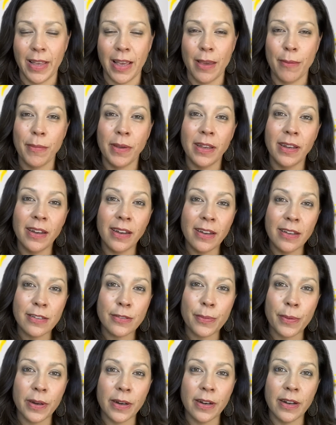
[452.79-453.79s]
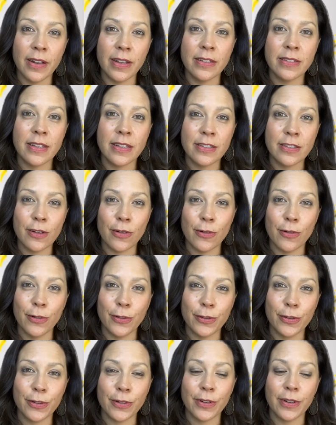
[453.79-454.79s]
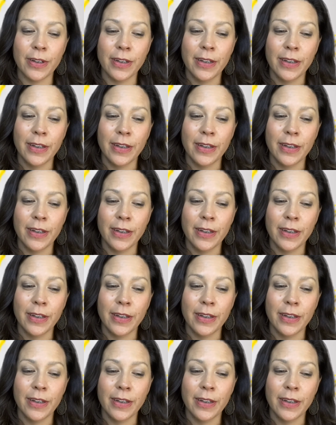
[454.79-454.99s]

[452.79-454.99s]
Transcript: I mean, it is what it is. It's an older